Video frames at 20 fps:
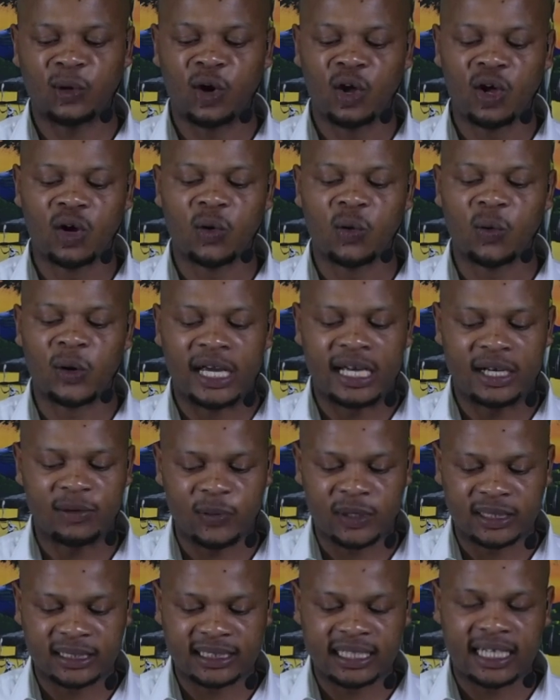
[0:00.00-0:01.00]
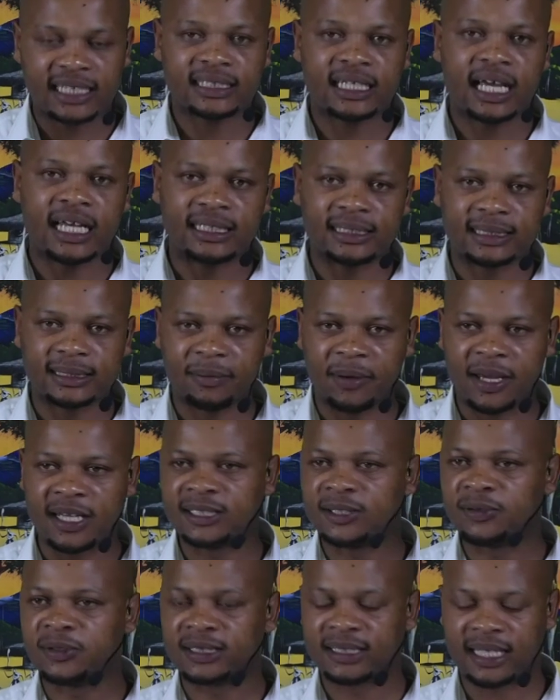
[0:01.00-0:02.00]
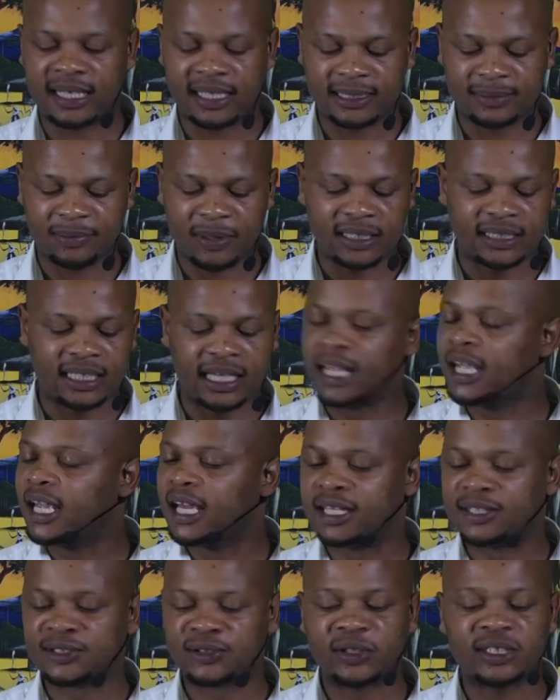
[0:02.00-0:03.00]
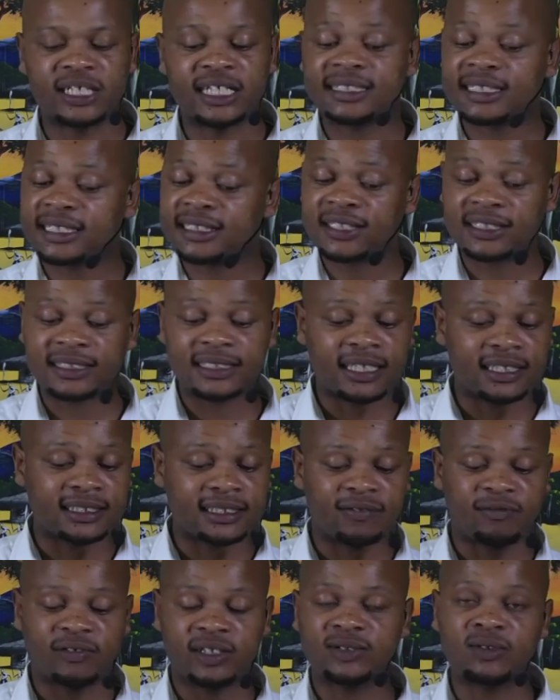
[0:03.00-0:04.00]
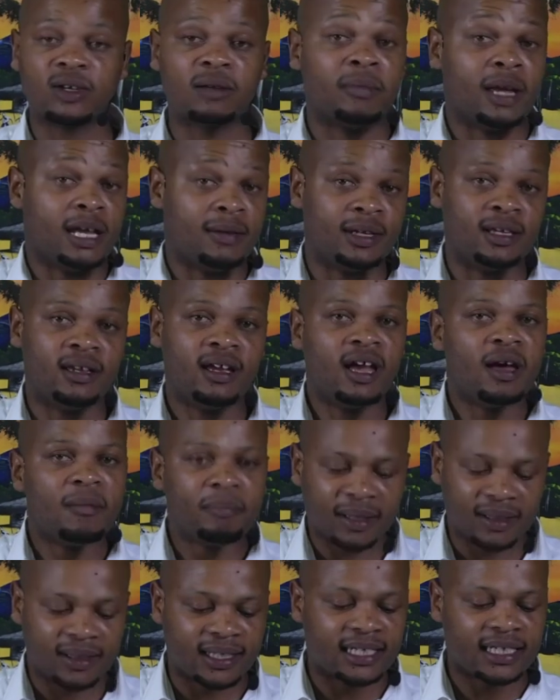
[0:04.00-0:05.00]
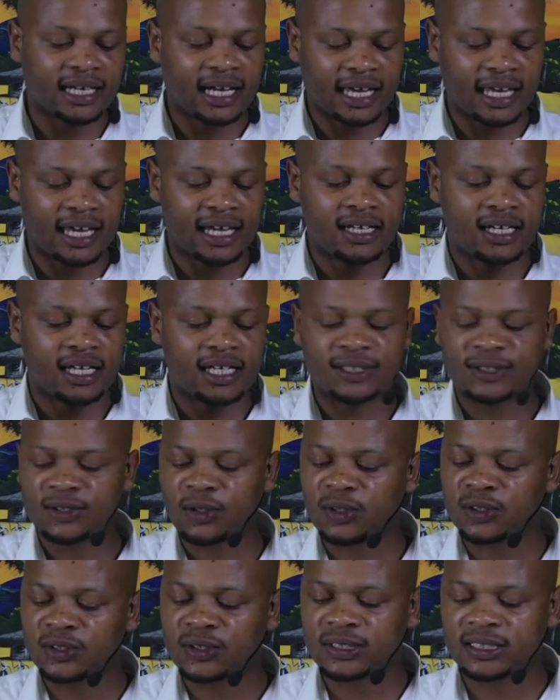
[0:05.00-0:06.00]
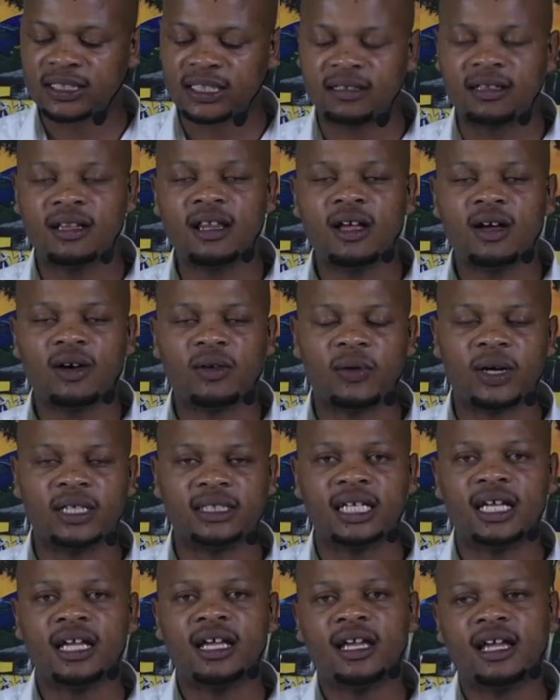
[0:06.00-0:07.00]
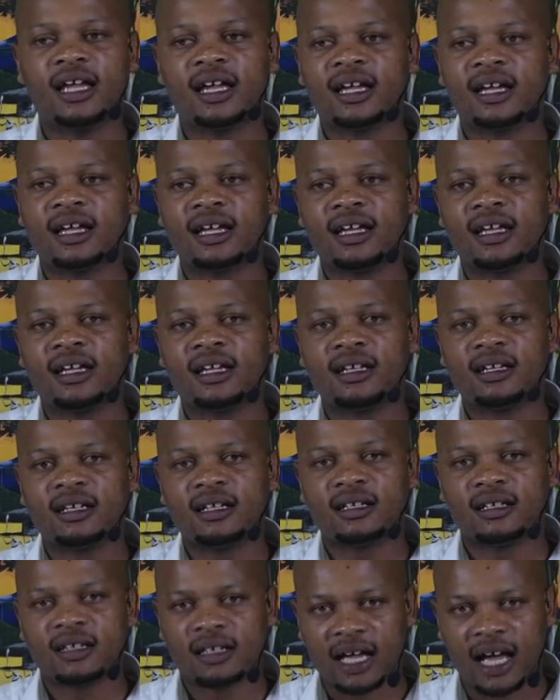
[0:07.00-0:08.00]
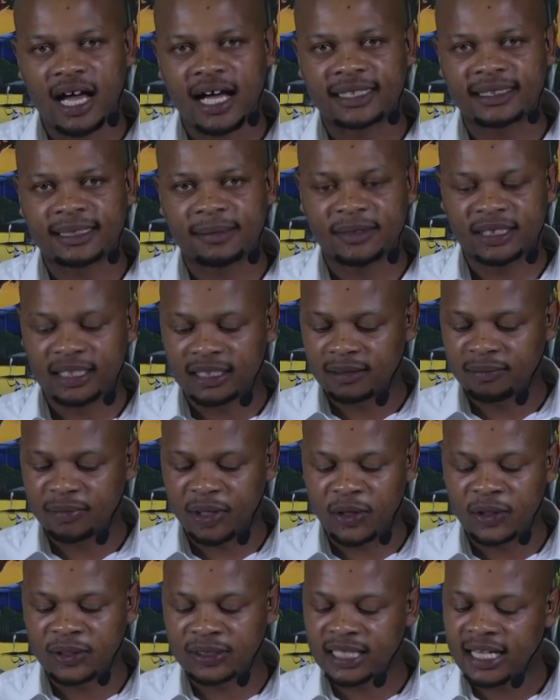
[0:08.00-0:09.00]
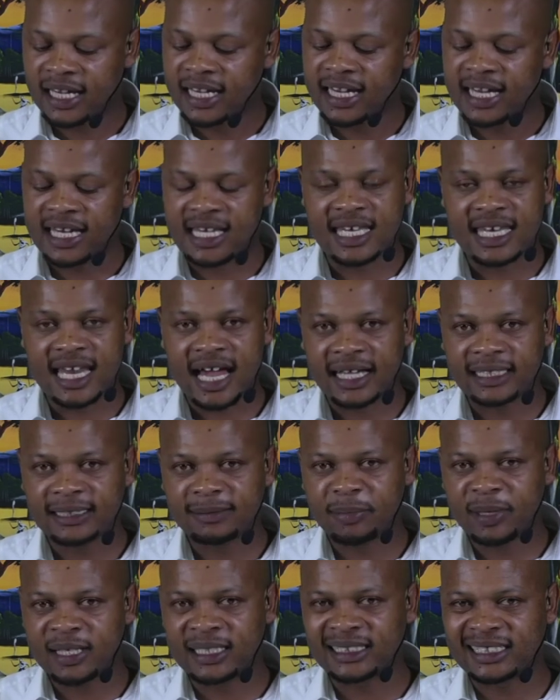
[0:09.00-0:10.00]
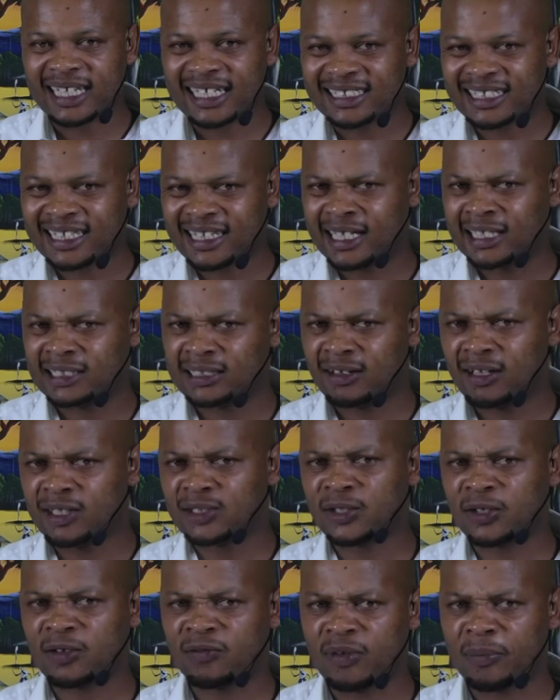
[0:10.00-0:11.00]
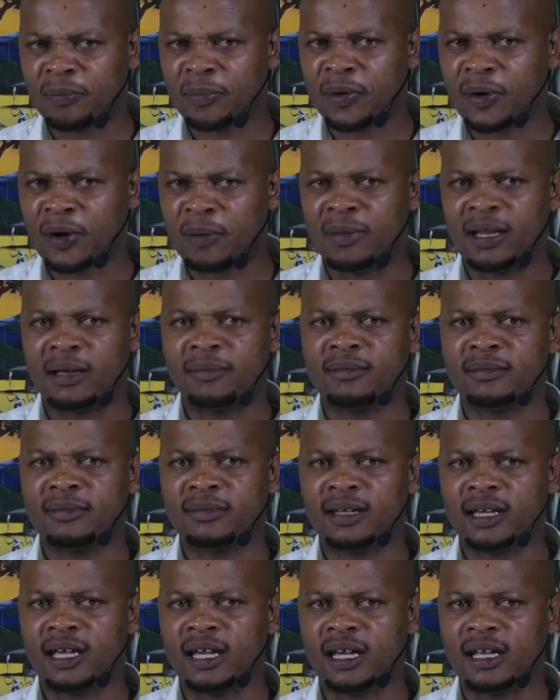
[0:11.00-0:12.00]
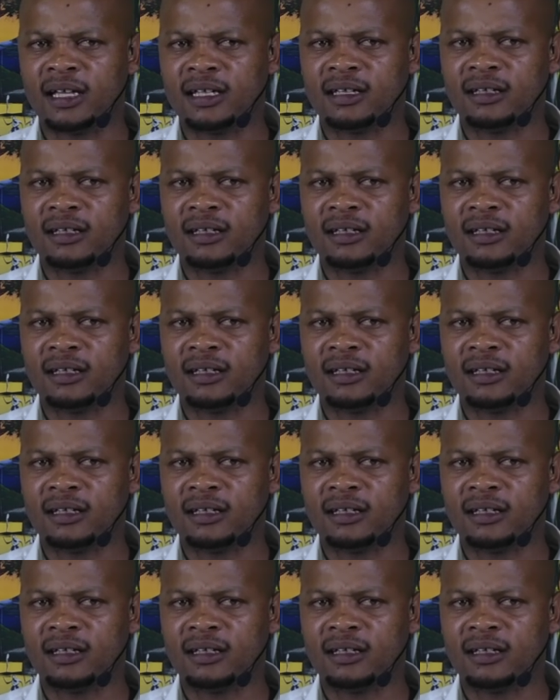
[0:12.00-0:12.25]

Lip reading: So we start anticipating, we start expecting. It is not as interesting as the first one maybe, but then again, it is also still what? Accepted, because it does present that sort of a problem.